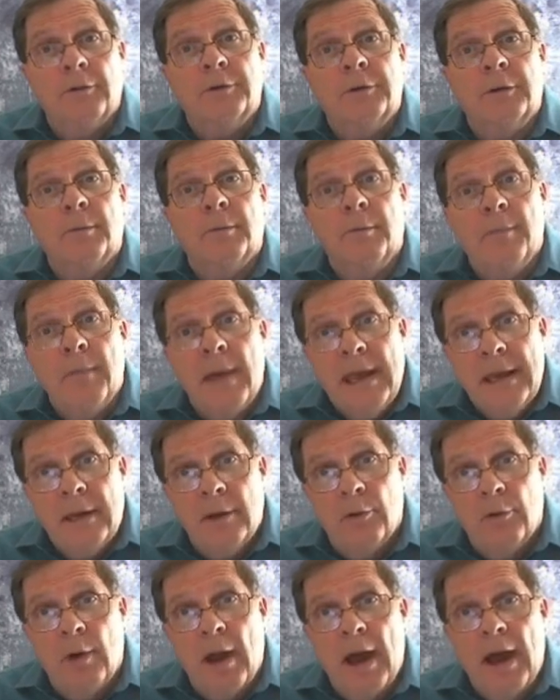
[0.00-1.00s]
to make
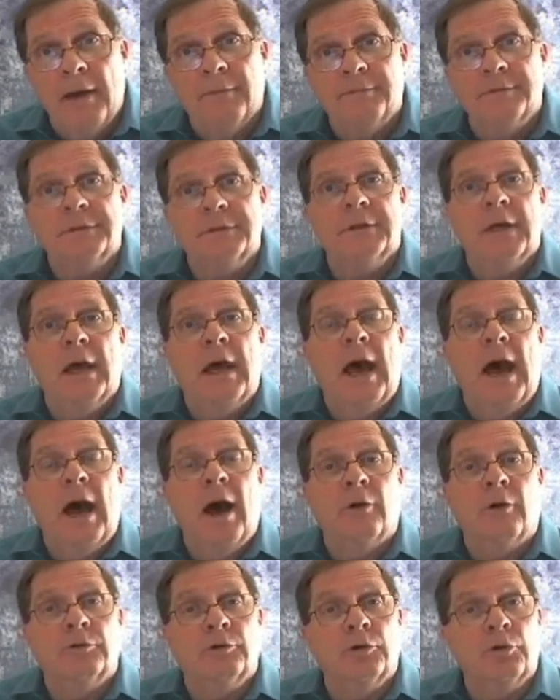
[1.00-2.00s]
graphs,
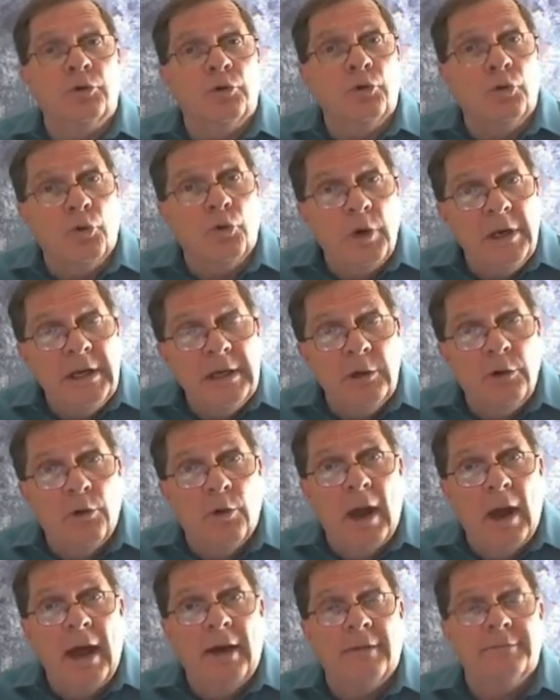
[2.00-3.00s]
how to read
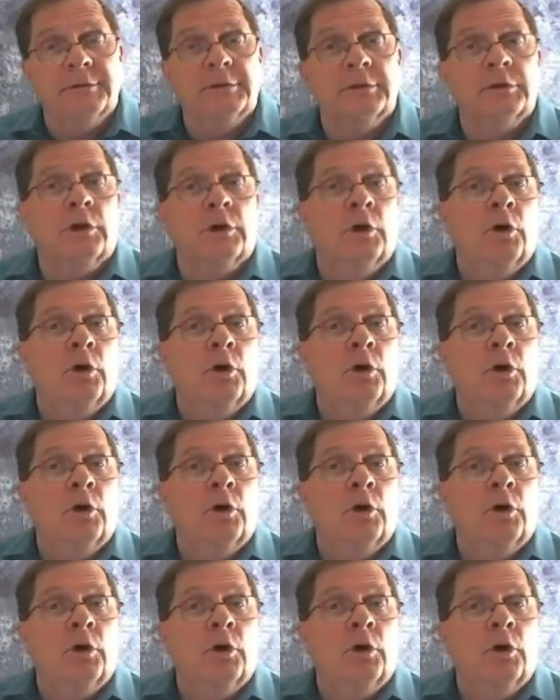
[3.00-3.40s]
graphs,